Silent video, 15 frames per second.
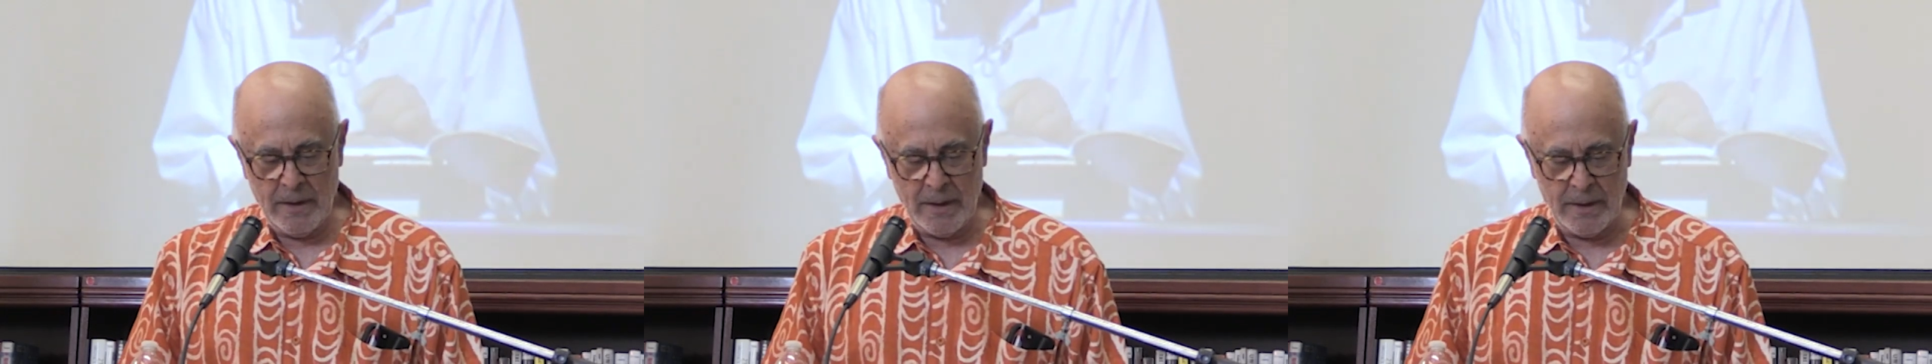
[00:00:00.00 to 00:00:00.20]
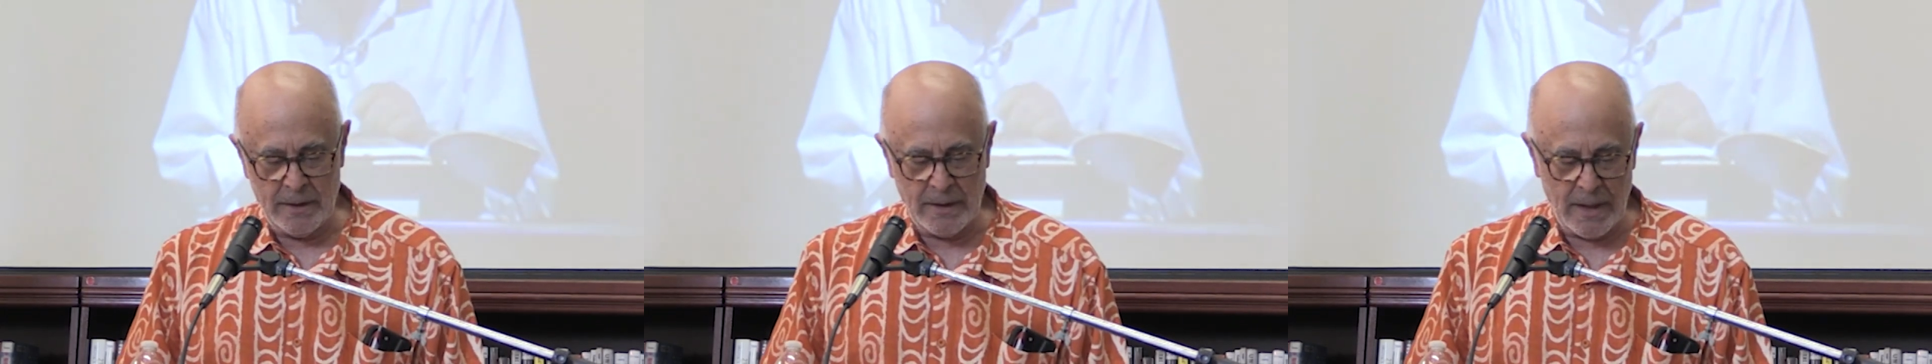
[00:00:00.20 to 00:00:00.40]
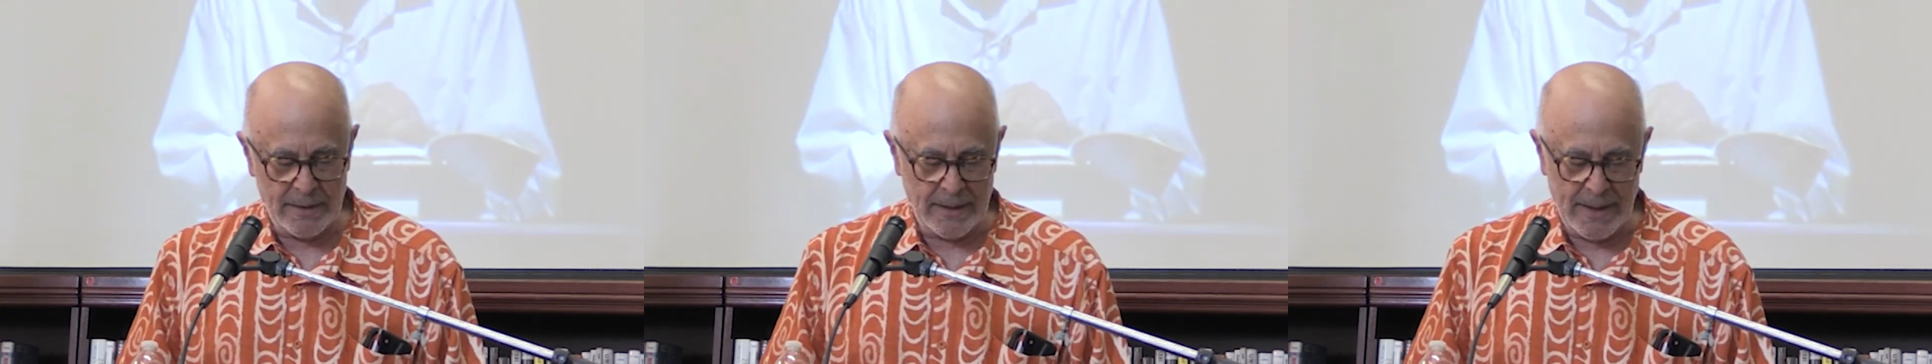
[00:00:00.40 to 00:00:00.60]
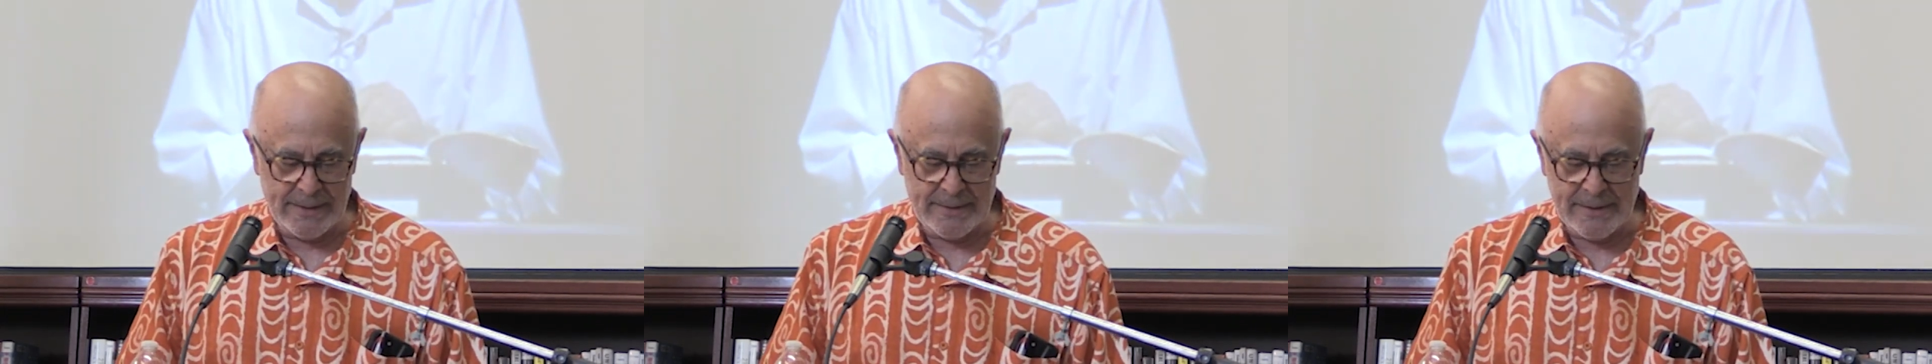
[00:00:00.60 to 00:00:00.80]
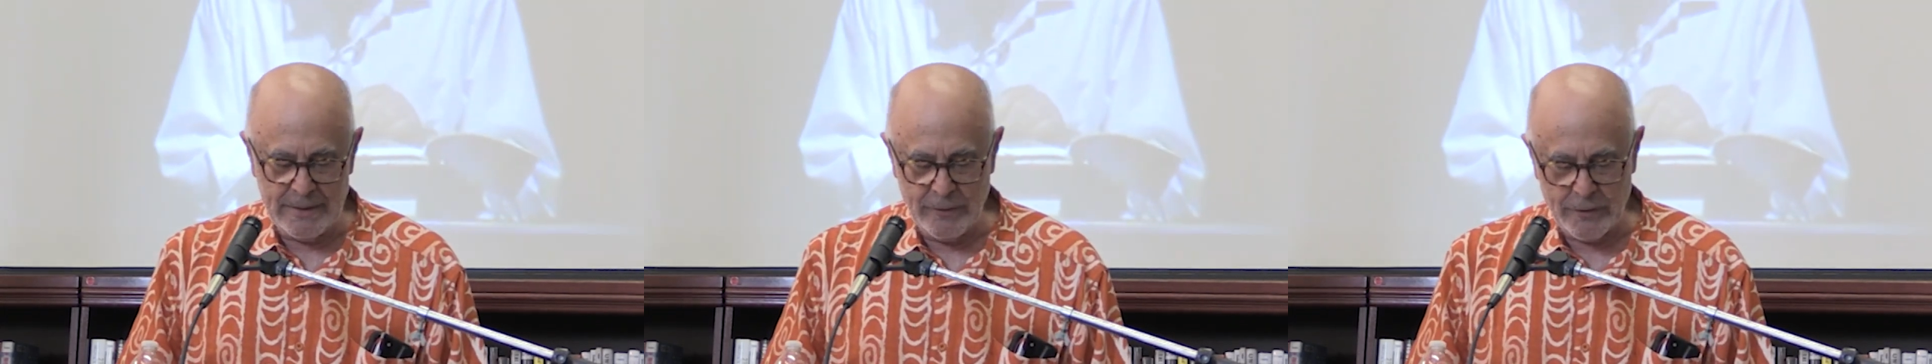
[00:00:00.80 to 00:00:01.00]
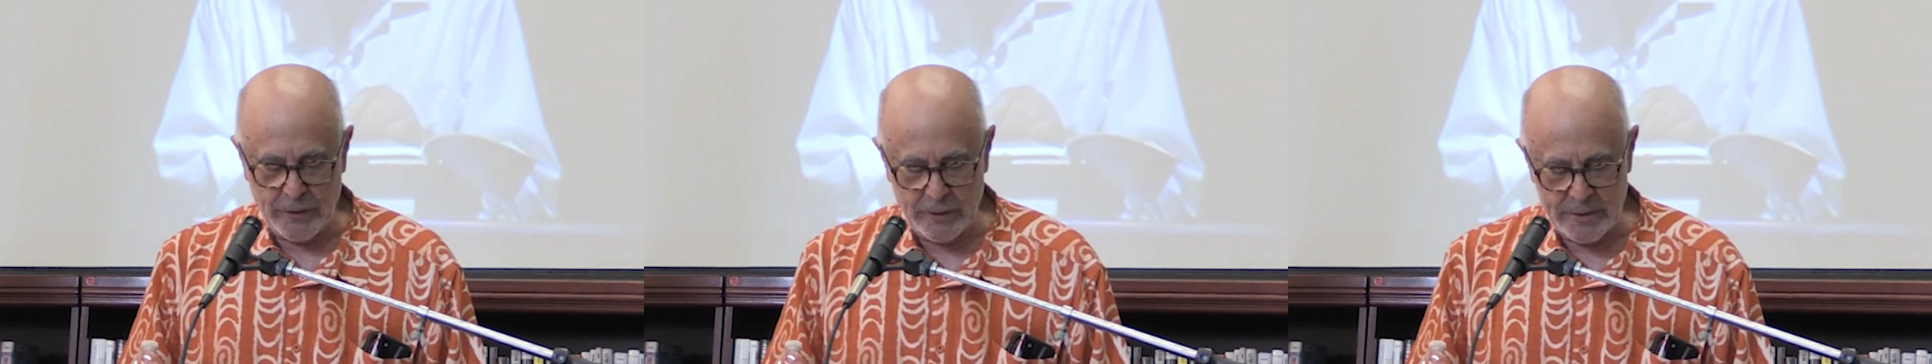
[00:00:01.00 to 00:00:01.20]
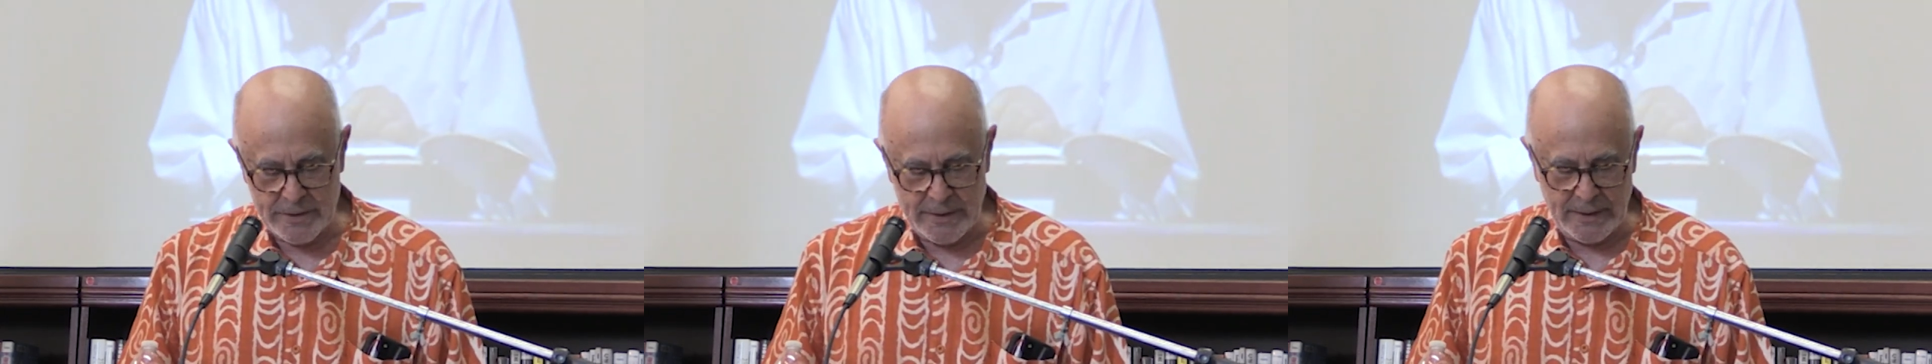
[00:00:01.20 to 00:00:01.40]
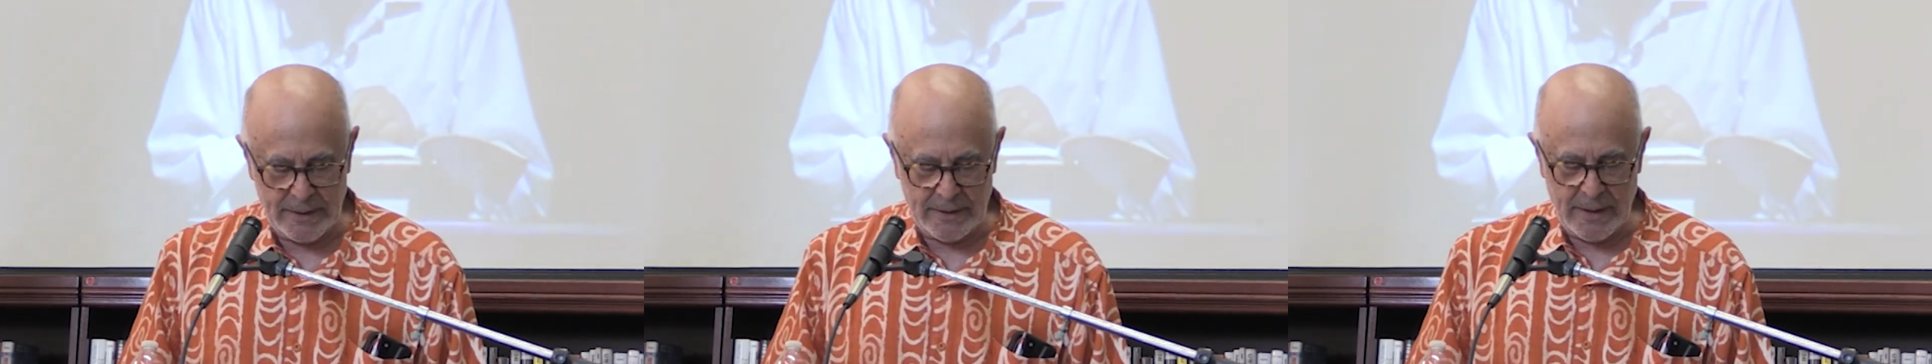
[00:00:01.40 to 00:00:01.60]
in
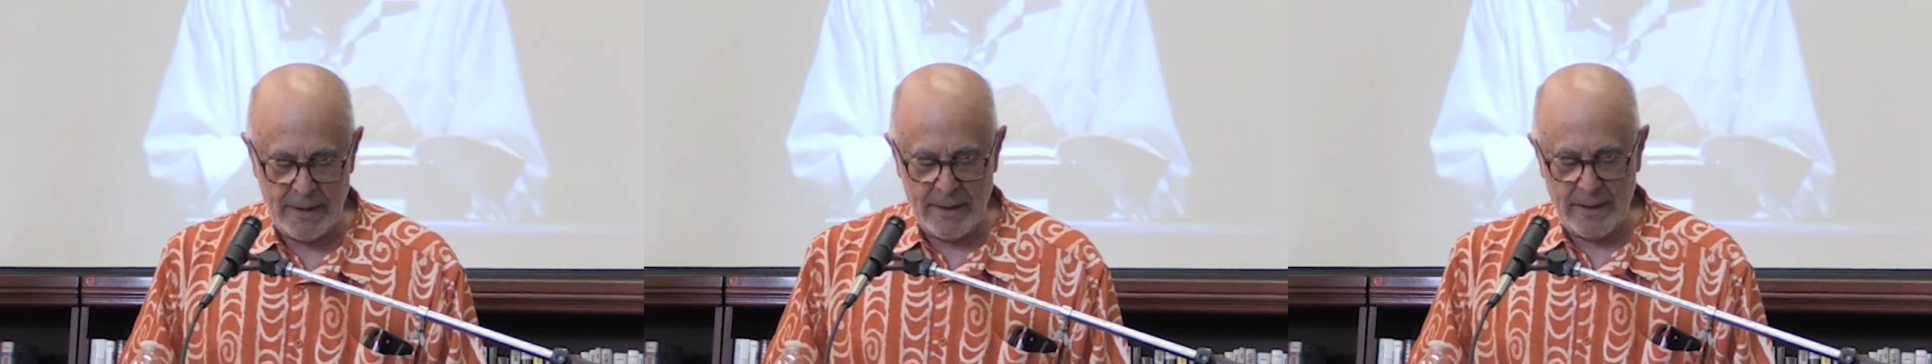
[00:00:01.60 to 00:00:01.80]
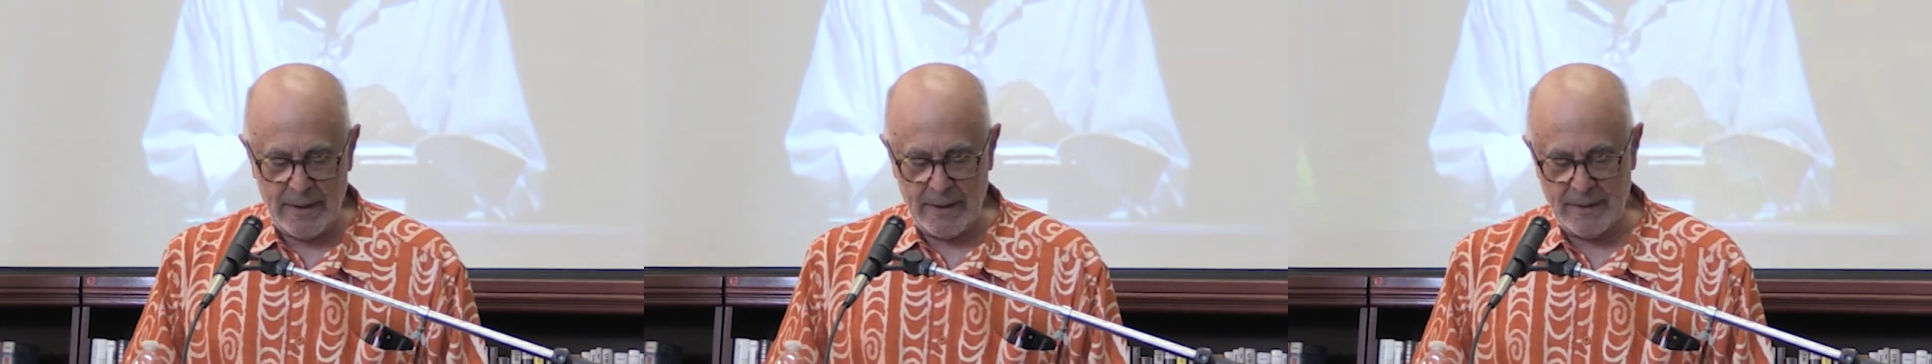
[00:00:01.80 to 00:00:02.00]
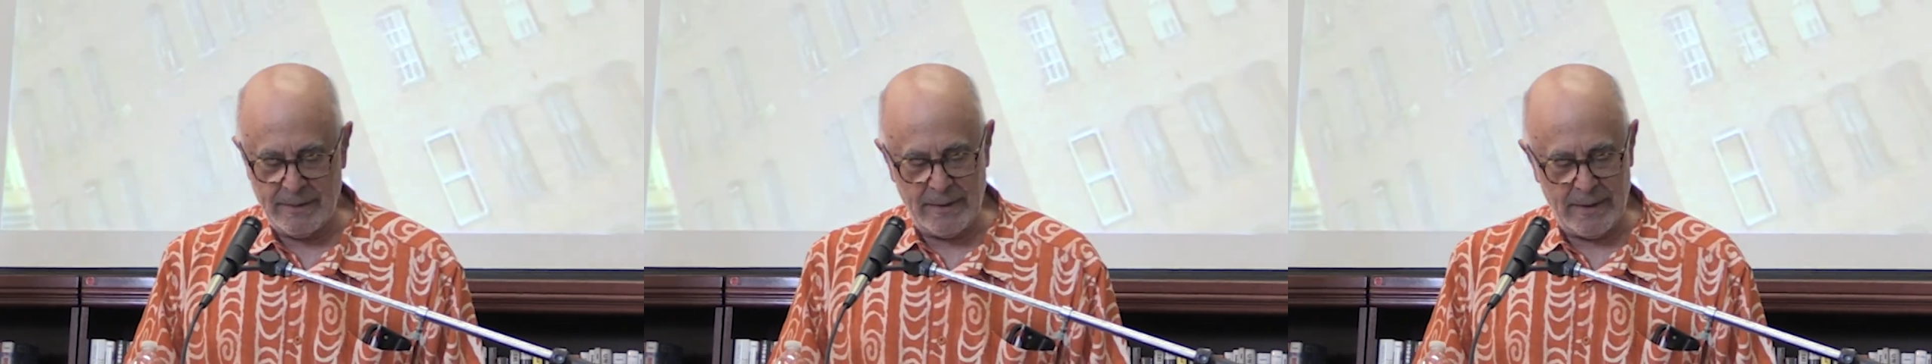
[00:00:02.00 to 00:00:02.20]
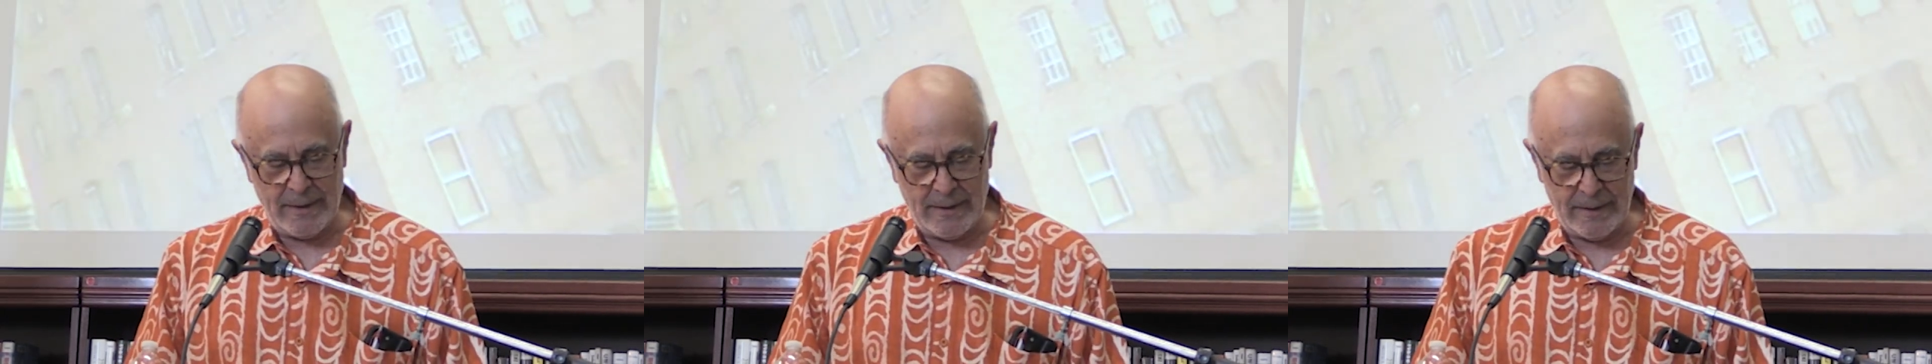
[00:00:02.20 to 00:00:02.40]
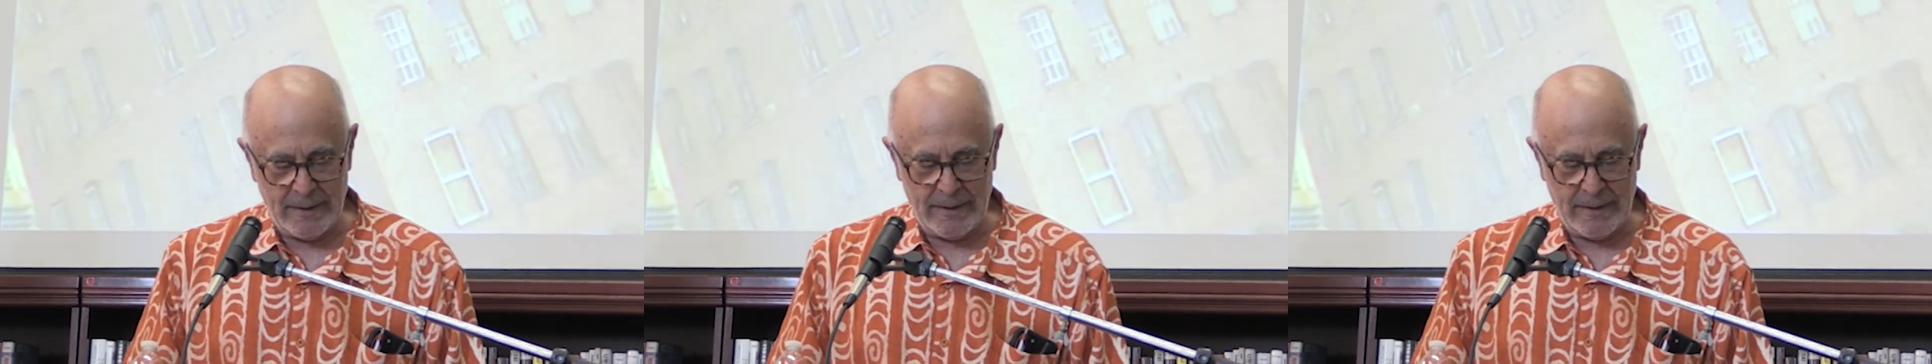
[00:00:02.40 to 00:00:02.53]
1913 in the